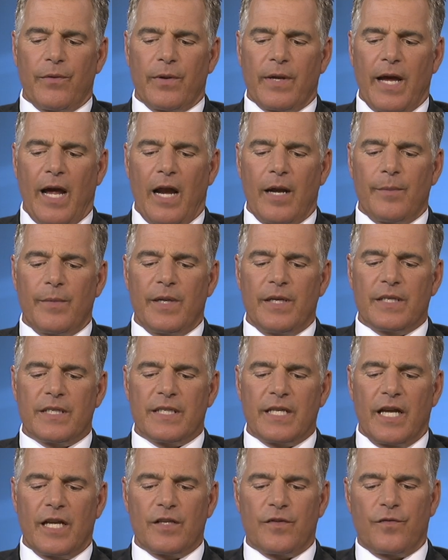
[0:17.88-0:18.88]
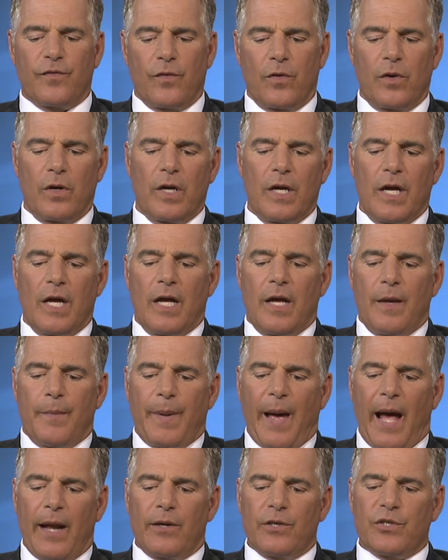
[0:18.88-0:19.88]
Academy stands for
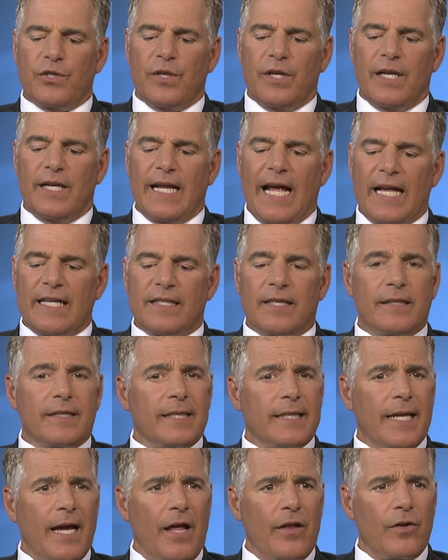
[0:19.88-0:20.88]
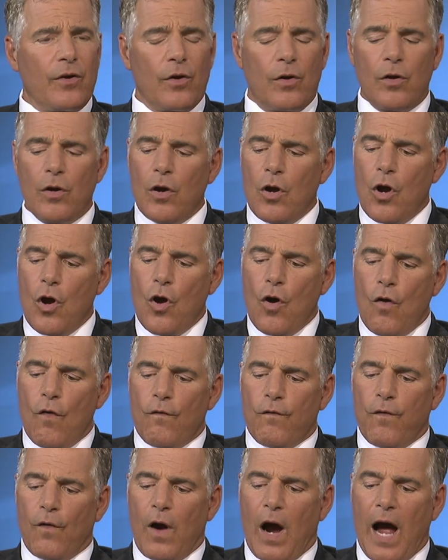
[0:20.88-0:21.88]
Patterson and NASA Together
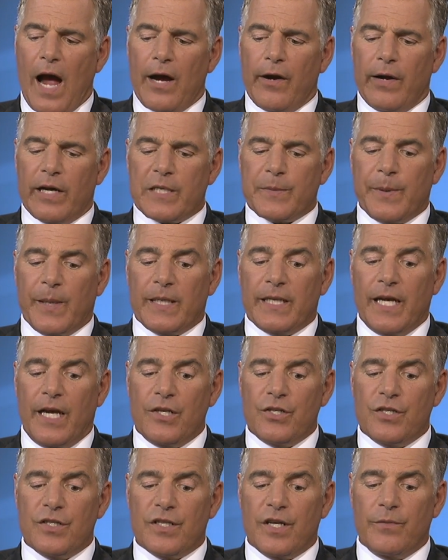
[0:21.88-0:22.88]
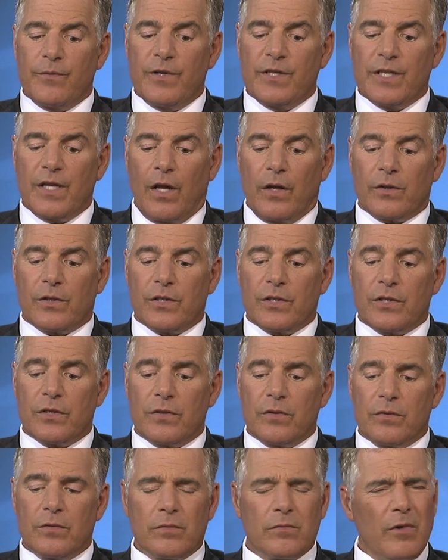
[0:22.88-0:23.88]
for Higher Expectations and
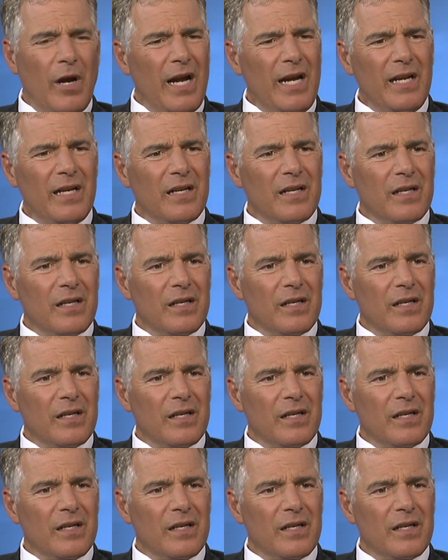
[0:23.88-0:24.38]
Results, right?